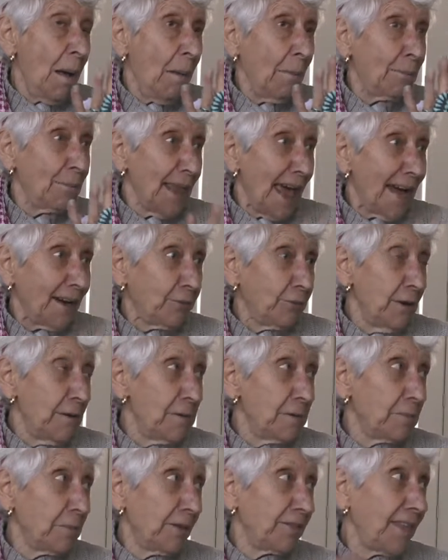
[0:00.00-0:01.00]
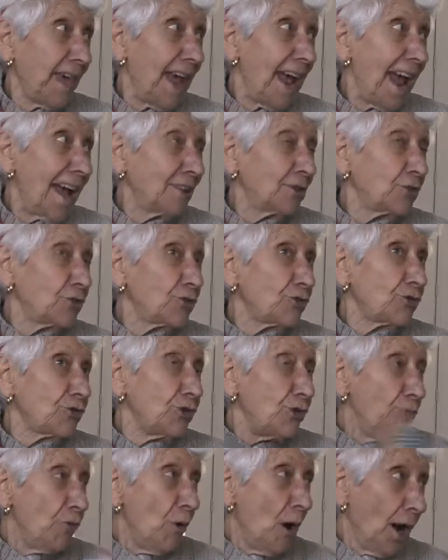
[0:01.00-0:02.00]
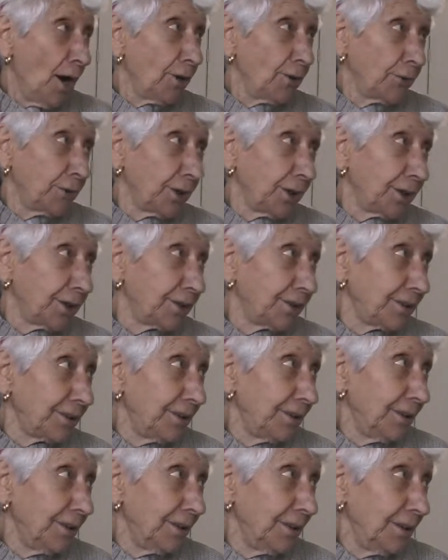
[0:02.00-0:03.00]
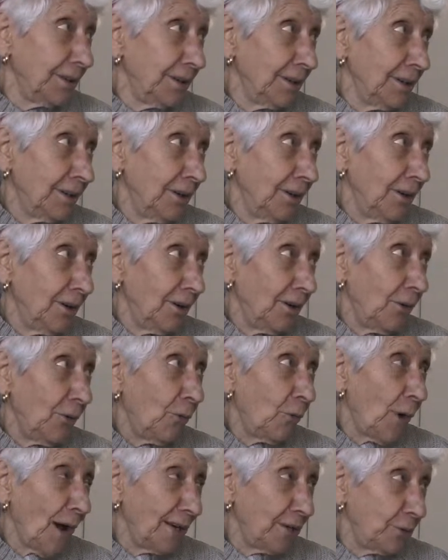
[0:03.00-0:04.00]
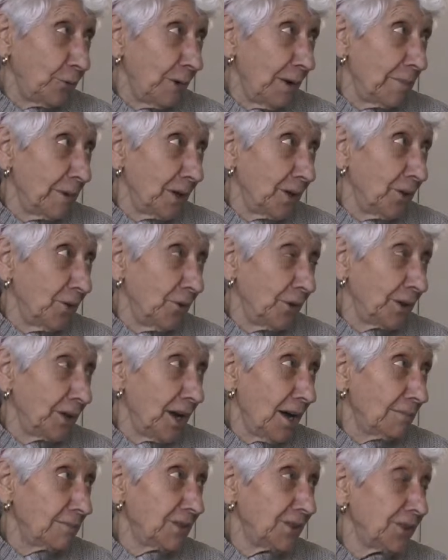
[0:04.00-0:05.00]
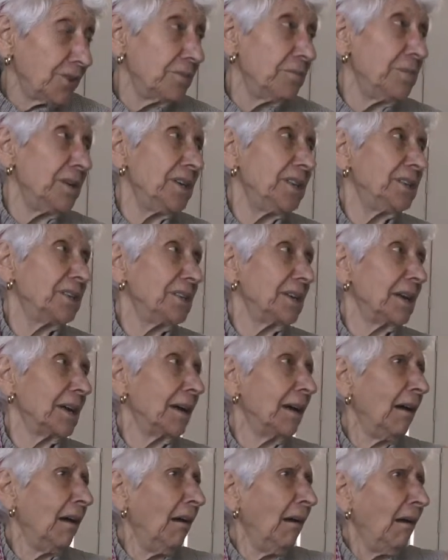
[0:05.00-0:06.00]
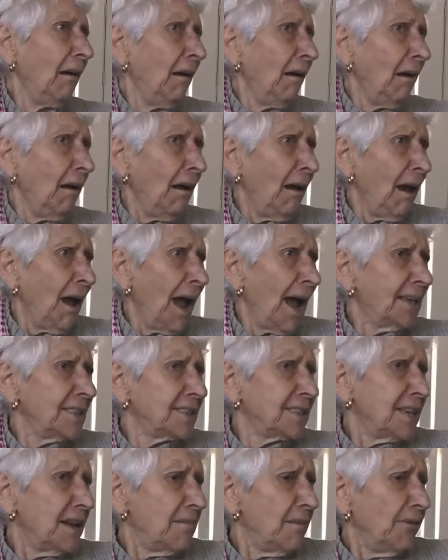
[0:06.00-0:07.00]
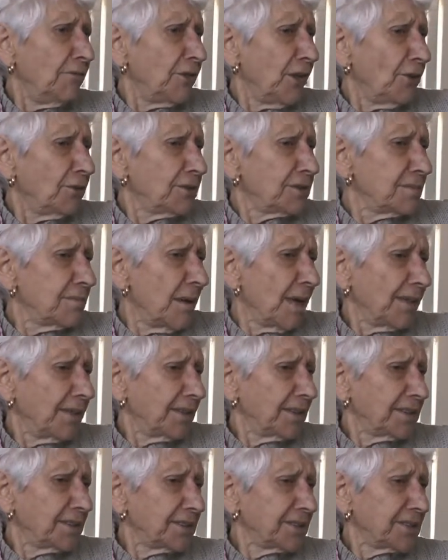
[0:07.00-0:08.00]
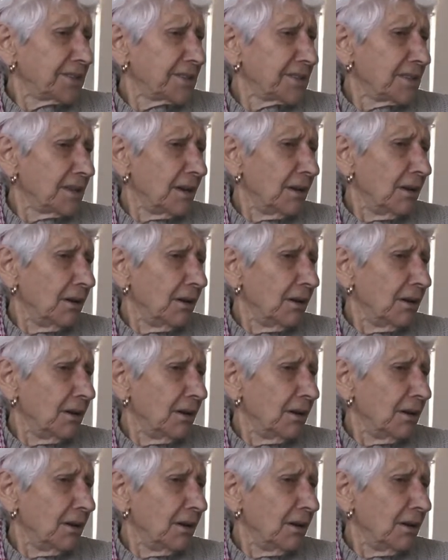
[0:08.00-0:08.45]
black women, but they had 200 white women who would come to the meeting. And some of those mothers